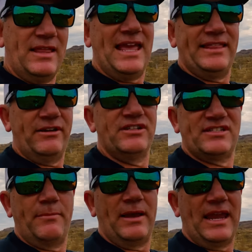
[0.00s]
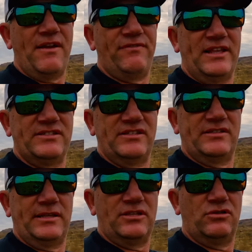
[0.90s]
And there is some EF lenses
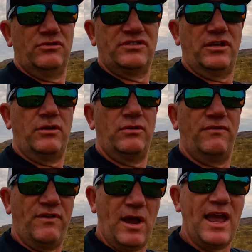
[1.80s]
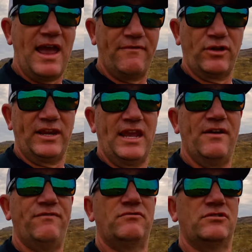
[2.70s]
in there too. So if you have got
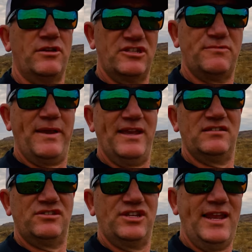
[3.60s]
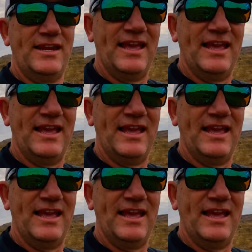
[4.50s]
EF, don't despair just yet.